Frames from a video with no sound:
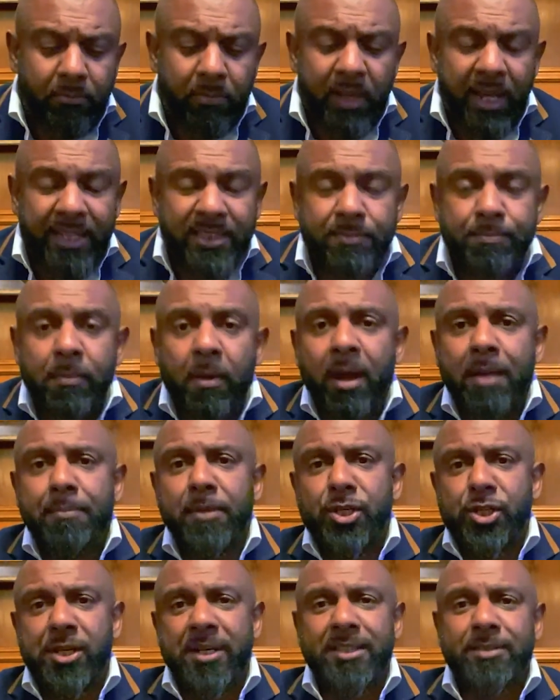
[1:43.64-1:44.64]
it's
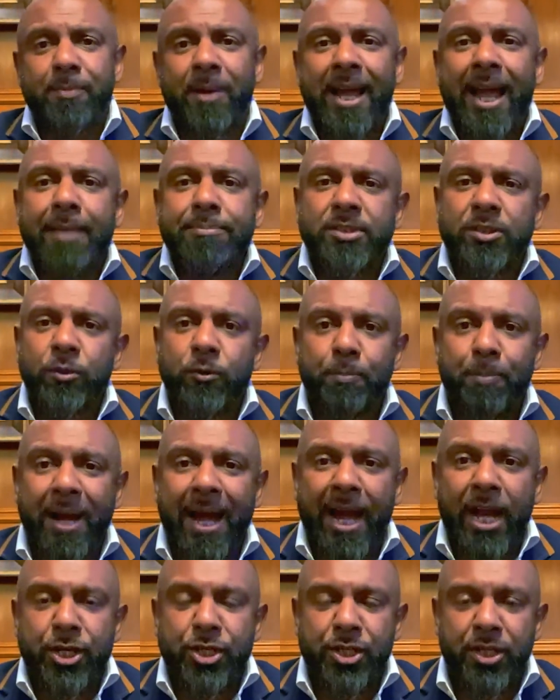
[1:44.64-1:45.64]
my absolute
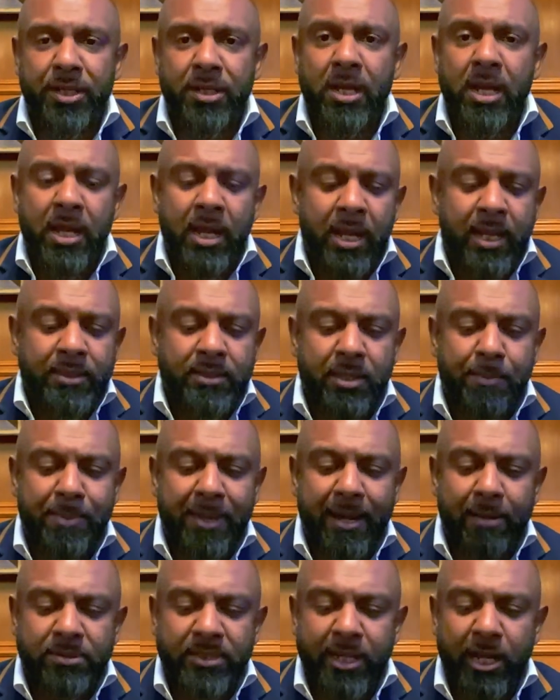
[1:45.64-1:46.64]
passion to be
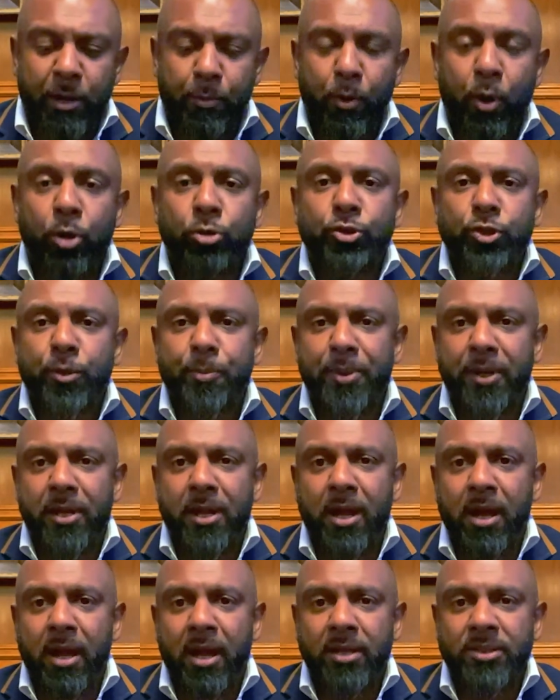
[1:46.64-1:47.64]
able to help
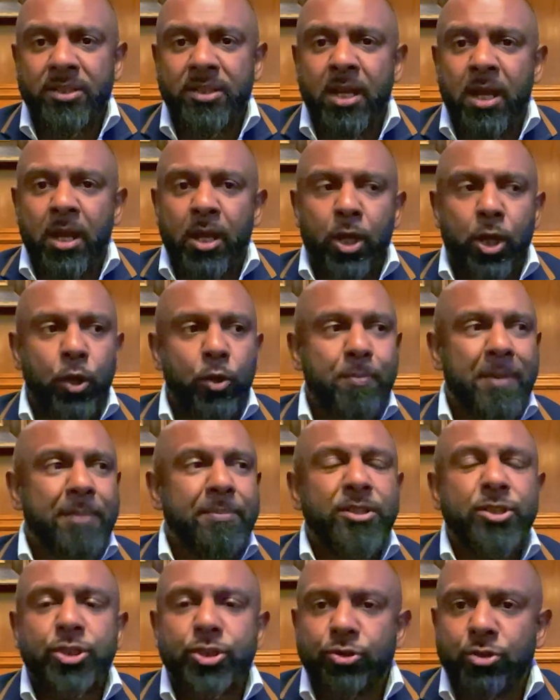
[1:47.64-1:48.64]
entrepreneurs who may
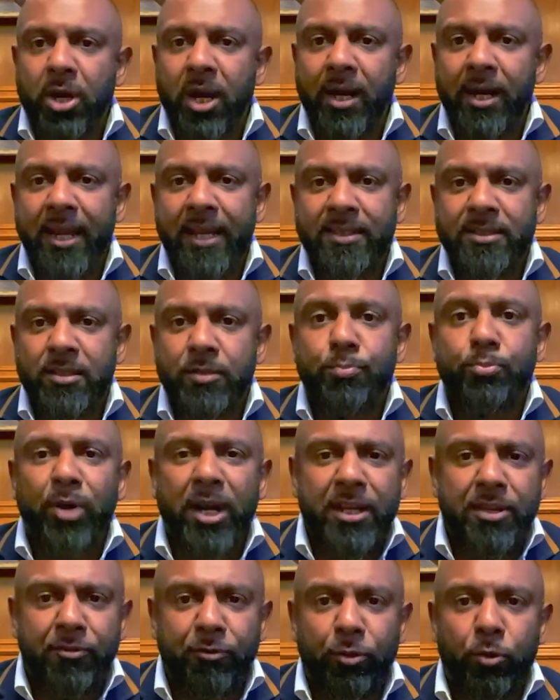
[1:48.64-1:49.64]
be struggling to
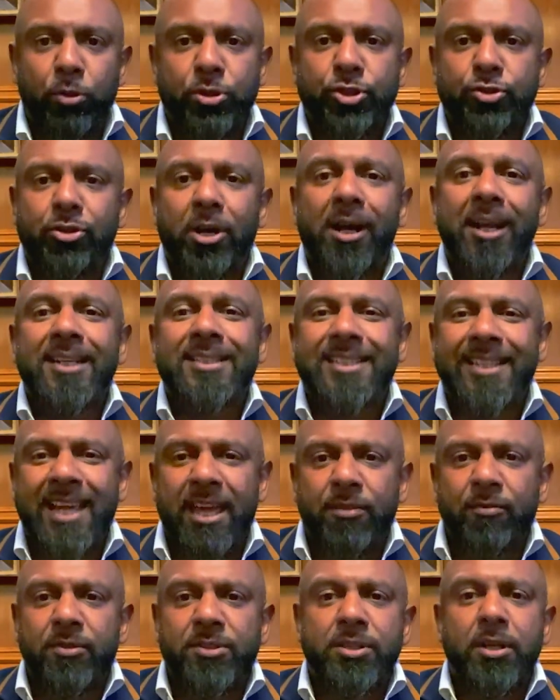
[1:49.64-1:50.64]
break through or struggling to
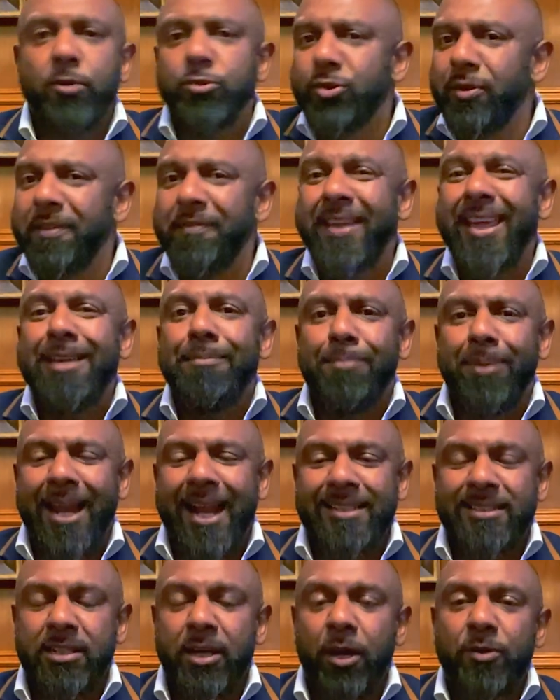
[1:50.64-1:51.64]
get the results, or they've hit
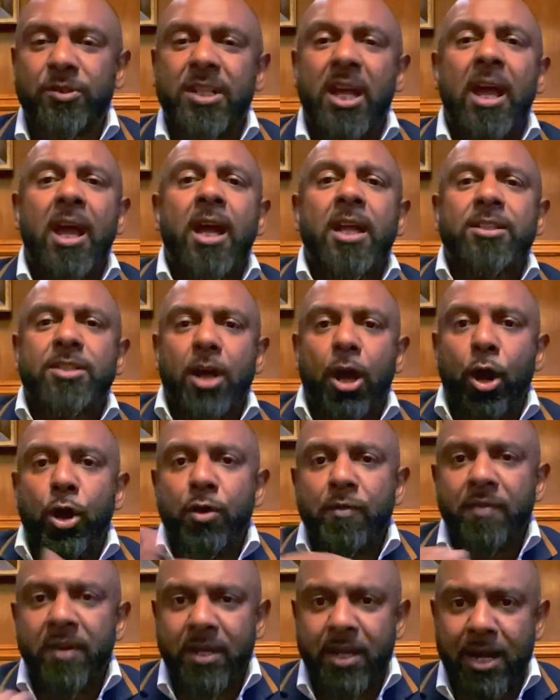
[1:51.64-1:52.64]
plateaus, to
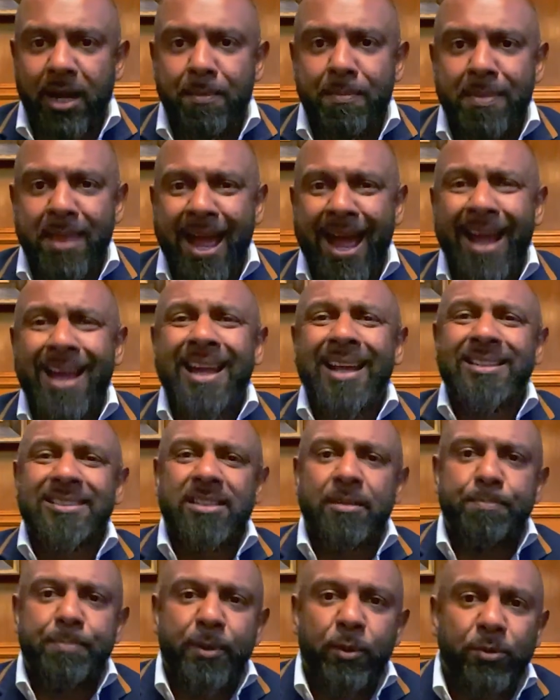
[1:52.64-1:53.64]
overcome that, to
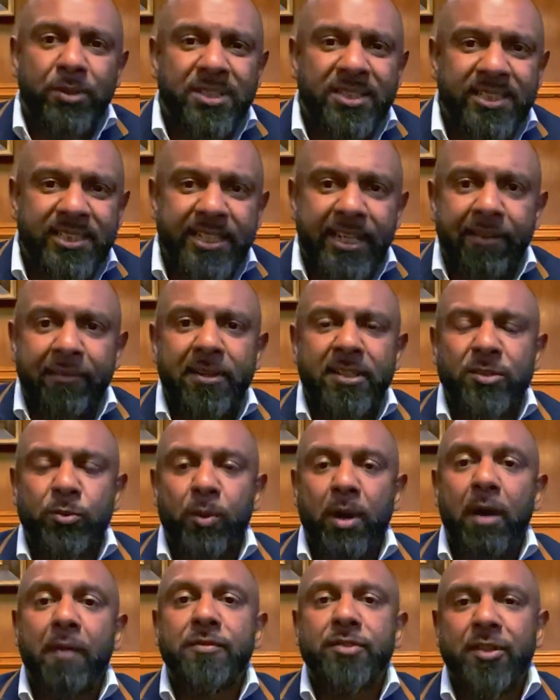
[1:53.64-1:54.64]
build serious
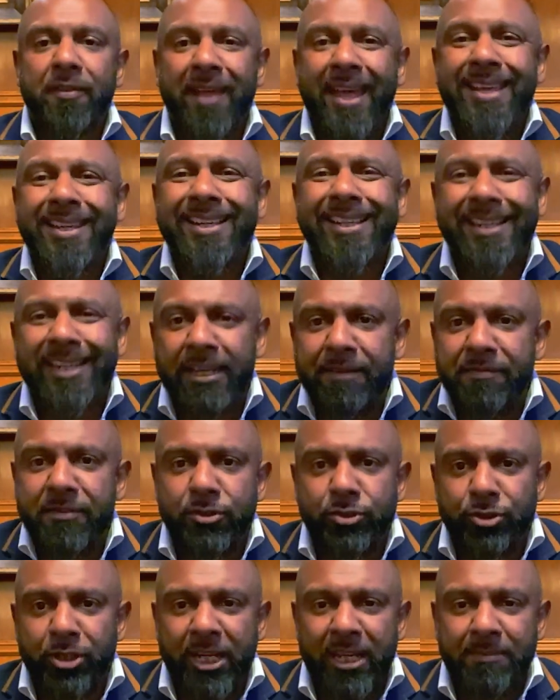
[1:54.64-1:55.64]
wealth so they can live the
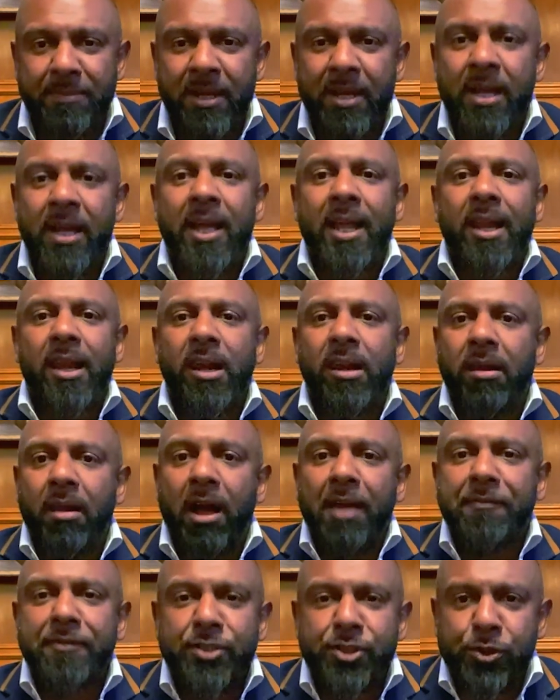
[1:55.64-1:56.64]
dream.
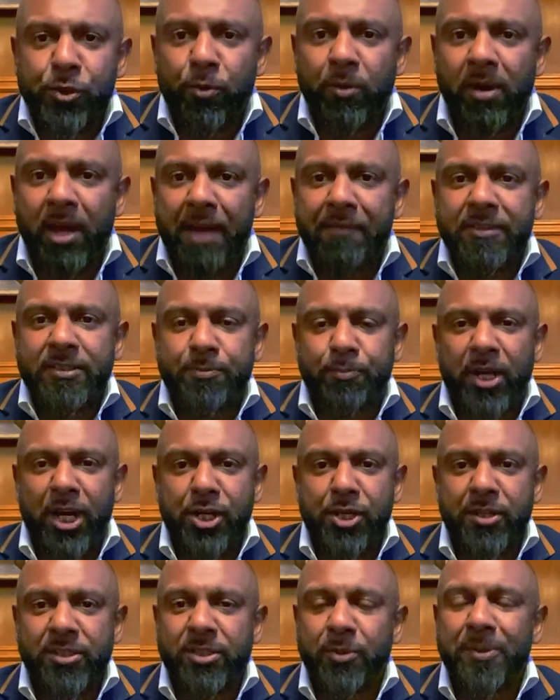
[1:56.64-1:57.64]
Life is short, life is
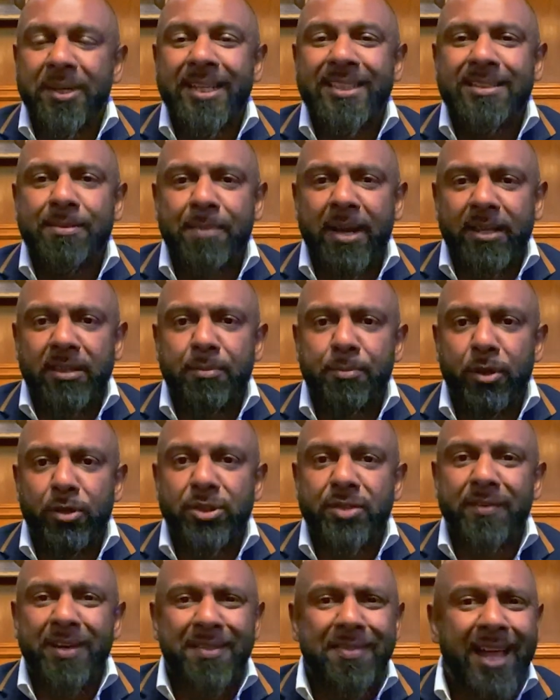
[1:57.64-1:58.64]
precious, so we need to make the
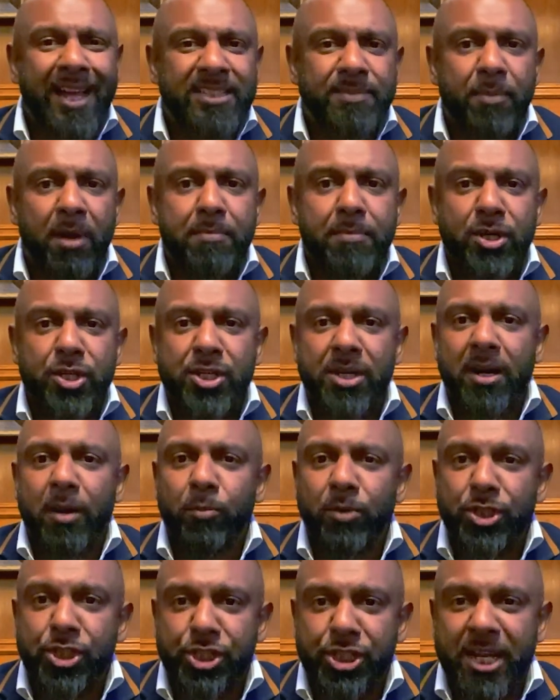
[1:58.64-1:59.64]
most of it, and that's my mission. I
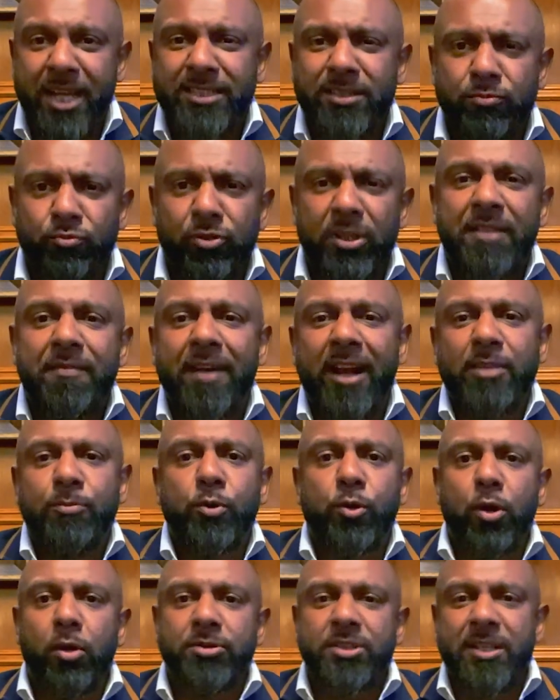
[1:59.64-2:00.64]
want to share some really
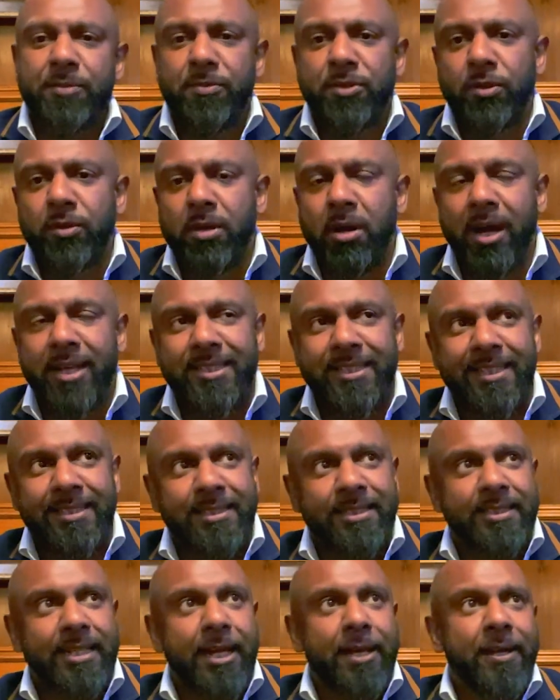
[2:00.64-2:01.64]
valuable content with you guys here
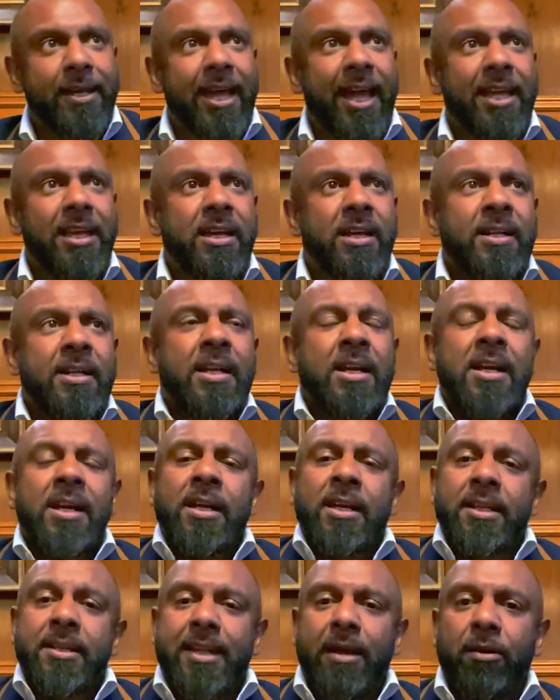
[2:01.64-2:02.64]
today, okay?
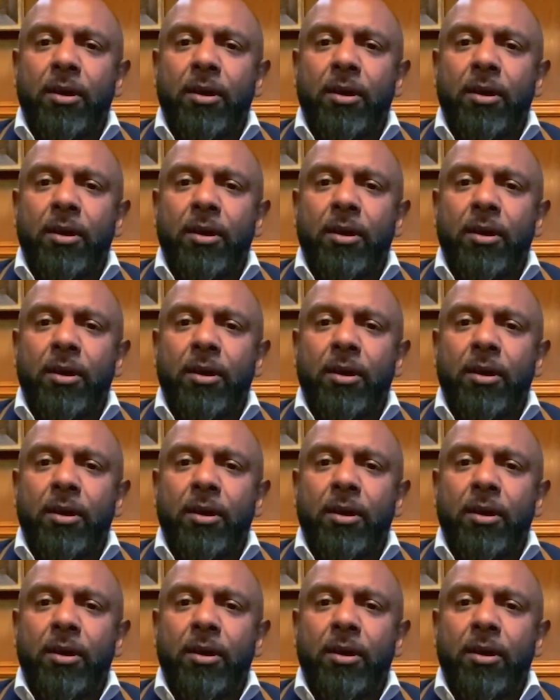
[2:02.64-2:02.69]
Now